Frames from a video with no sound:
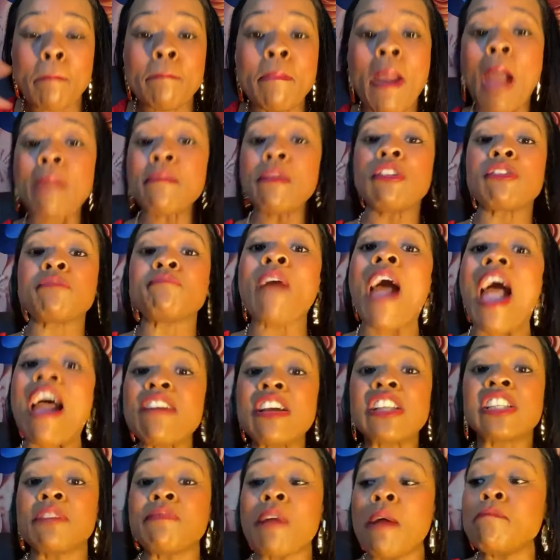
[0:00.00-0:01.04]
Memory,
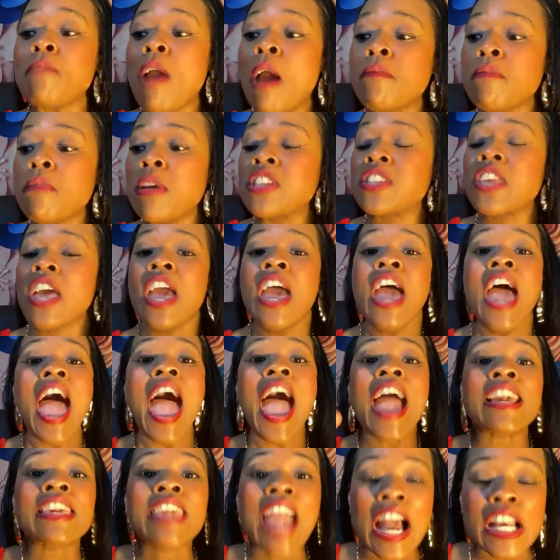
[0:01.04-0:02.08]
married to my memories.
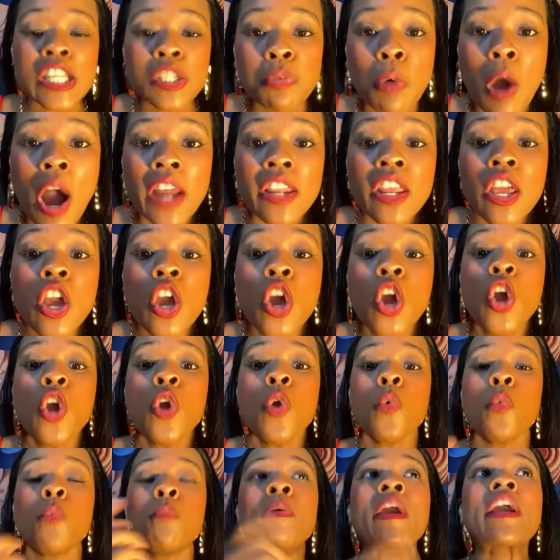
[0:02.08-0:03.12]
And guess what?
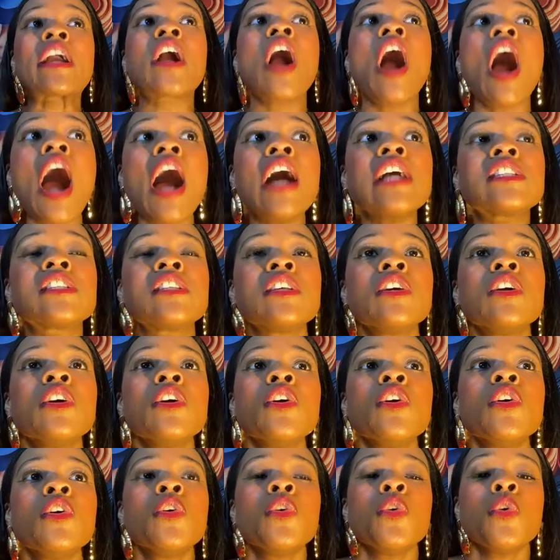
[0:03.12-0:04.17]
Because
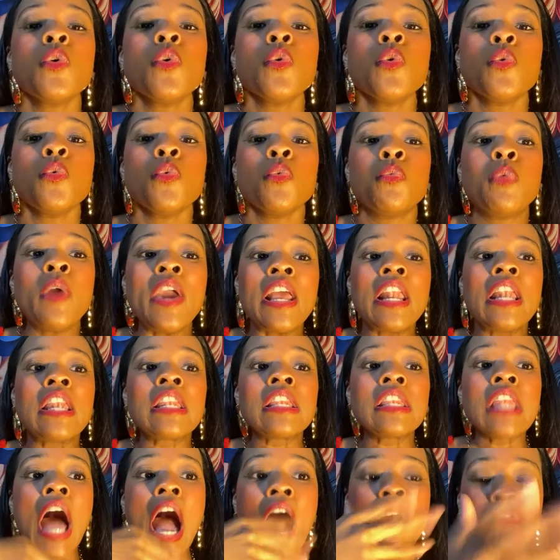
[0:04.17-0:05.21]
we
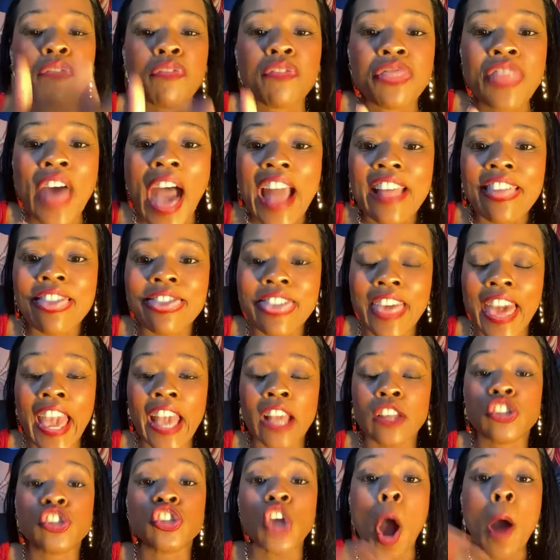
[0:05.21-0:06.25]
love that
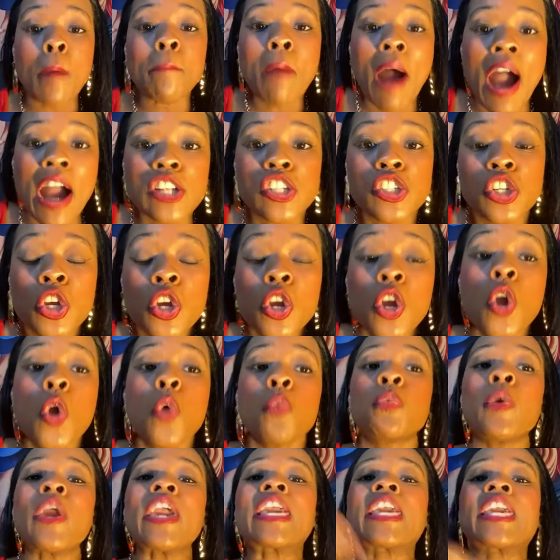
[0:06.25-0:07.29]
thing so much,
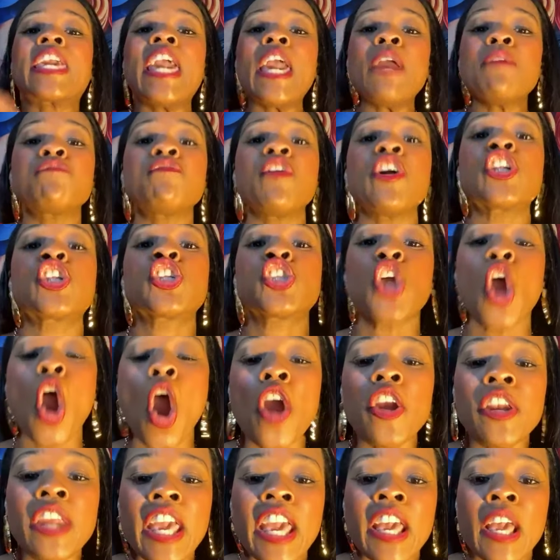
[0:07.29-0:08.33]
we keep
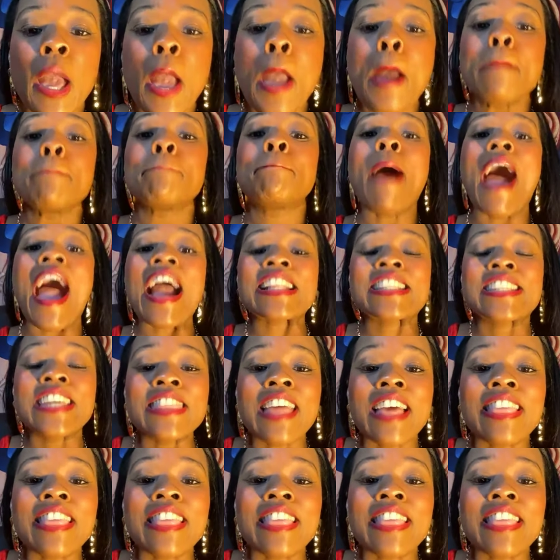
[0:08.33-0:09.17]
returning back to